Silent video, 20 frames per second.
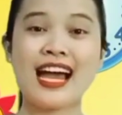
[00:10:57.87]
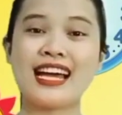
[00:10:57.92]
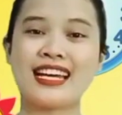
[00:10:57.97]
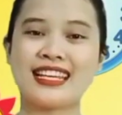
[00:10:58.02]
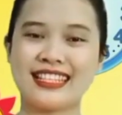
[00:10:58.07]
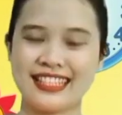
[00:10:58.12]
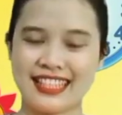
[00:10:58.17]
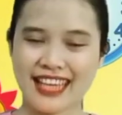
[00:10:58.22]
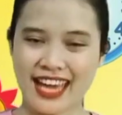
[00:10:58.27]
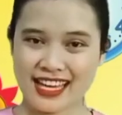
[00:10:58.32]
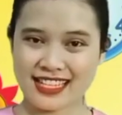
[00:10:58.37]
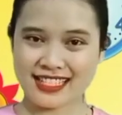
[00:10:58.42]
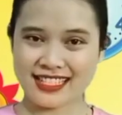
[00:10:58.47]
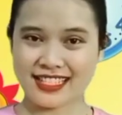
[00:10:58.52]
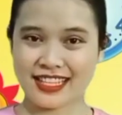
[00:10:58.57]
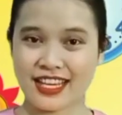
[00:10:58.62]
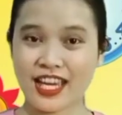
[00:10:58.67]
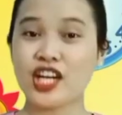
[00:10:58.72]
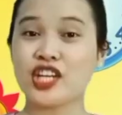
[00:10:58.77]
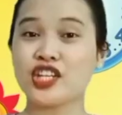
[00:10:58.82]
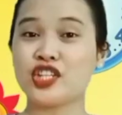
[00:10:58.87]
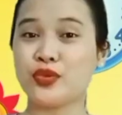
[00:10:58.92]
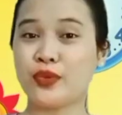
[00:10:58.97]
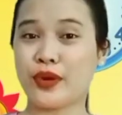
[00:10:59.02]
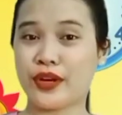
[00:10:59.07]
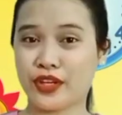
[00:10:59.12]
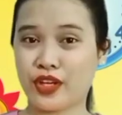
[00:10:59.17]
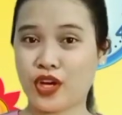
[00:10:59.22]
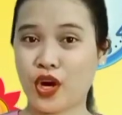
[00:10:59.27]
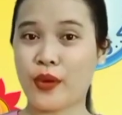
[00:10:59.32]
Yes, you are
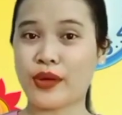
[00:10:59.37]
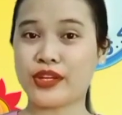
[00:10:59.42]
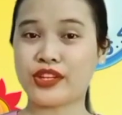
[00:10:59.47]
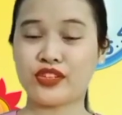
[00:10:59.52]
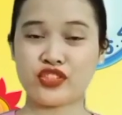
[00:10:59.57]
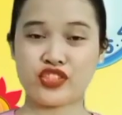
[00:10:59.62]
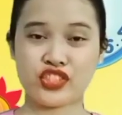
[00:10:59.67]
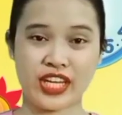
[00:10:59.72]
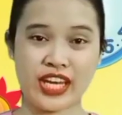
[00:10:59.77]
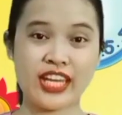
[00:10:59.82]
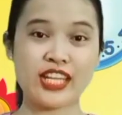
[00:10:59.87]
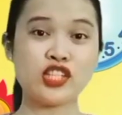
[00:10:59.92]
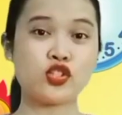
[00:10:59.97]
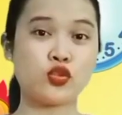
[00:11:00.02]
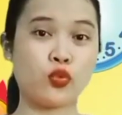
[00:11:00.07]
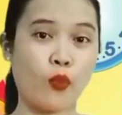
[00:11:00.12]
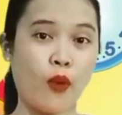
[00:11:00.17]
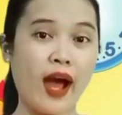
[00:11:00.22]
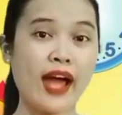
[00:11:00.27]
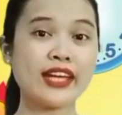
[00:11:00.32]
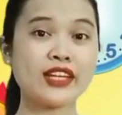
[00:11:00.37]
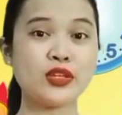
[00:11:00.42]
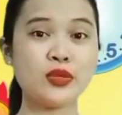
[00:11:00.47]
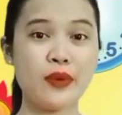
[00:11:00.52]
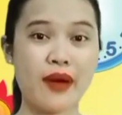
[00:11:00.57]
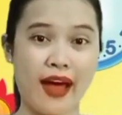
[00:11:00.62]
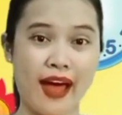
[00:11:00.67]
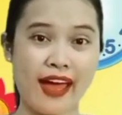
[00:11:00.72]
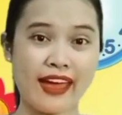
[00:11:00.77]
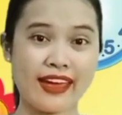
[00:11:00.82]
going to change Y to
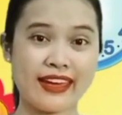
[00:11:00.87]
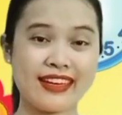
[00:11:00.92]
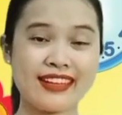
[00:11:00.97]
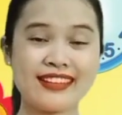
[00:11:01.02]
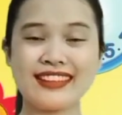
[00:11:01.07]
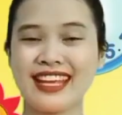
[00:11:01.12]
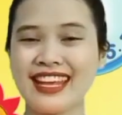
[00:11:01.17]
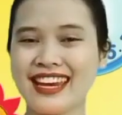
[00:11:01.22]
I, then